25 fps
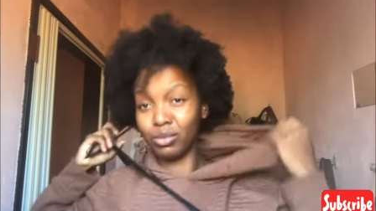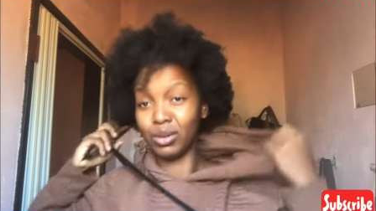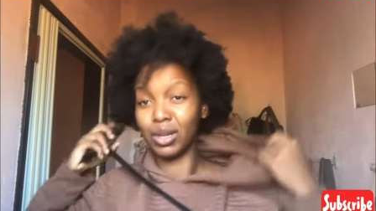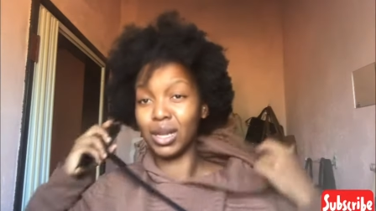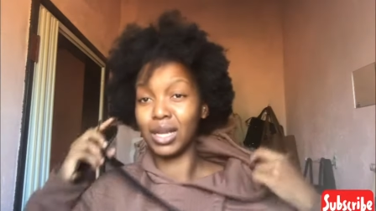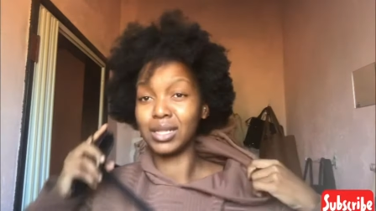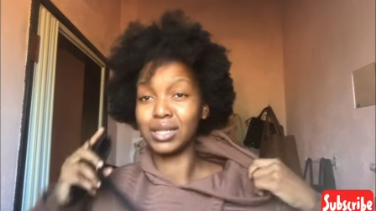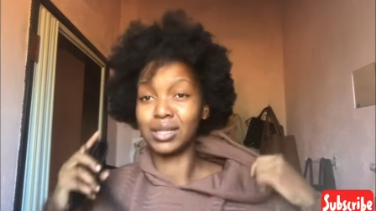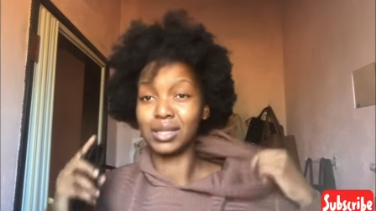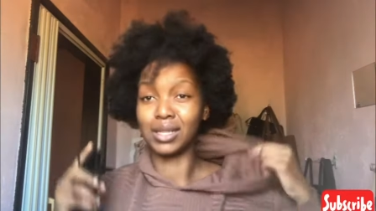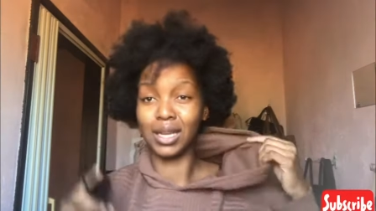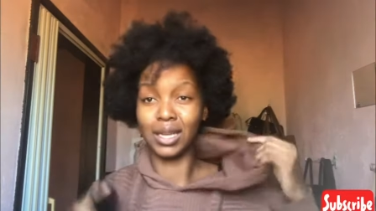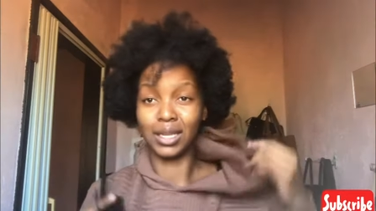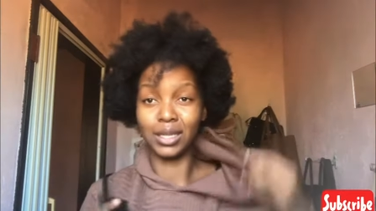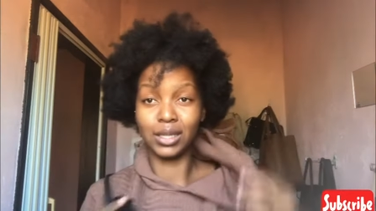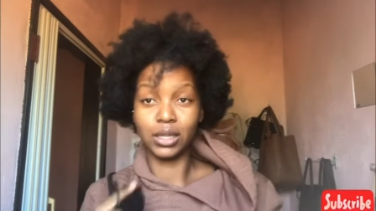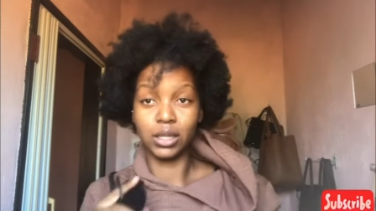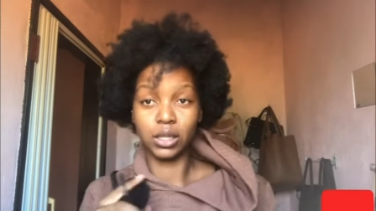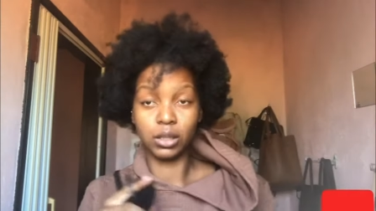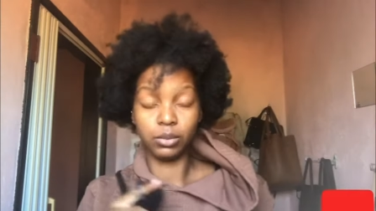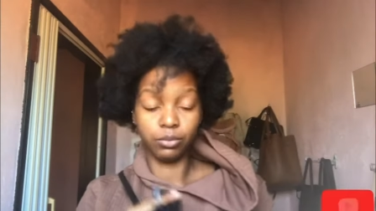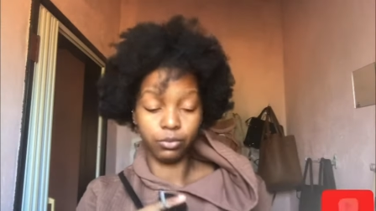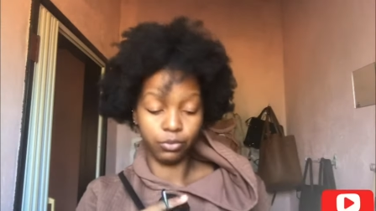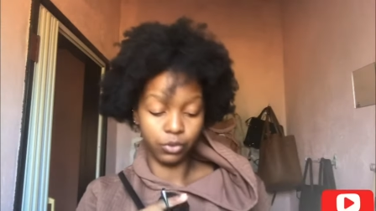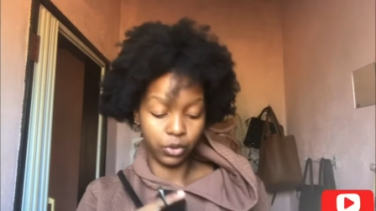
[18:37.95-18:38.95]
last night
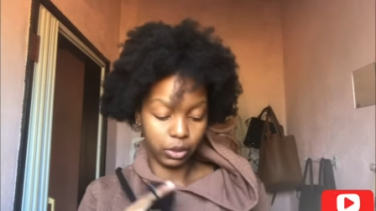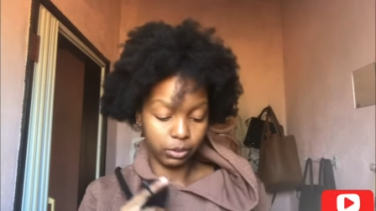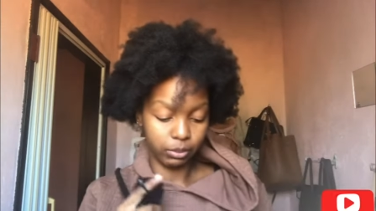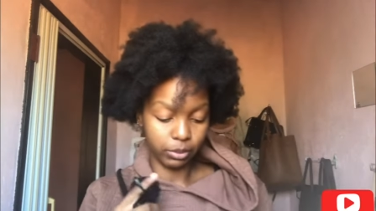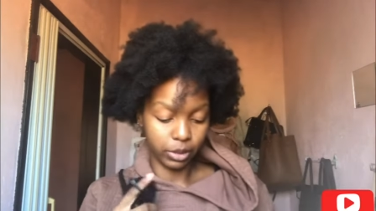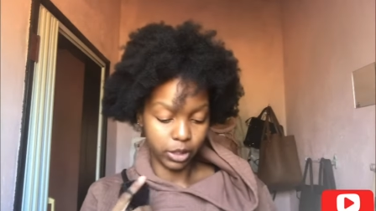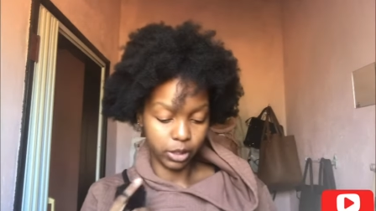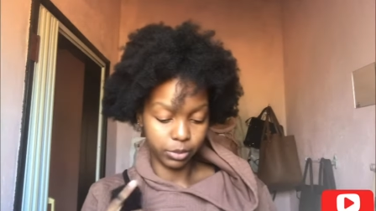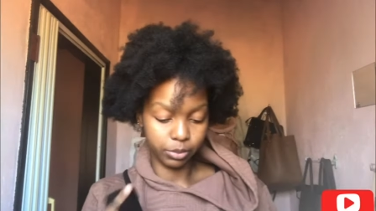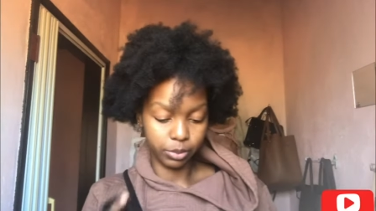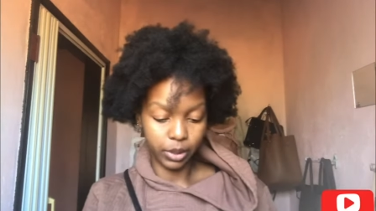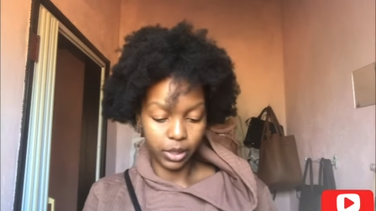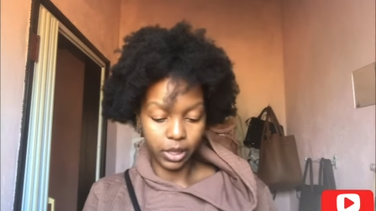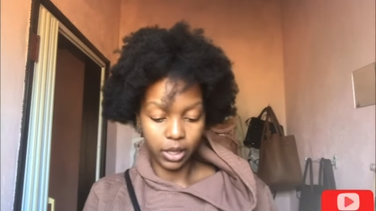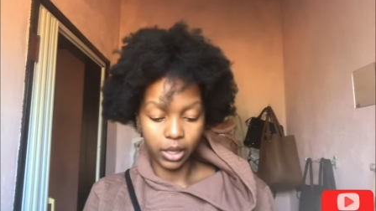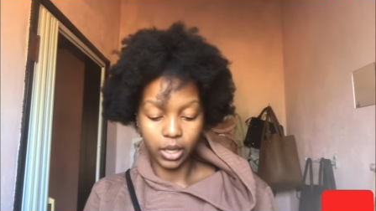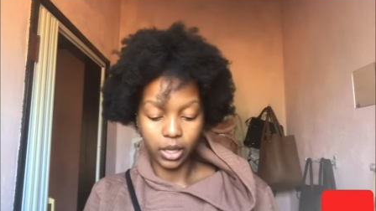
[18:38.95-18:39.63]
i'm feeling much better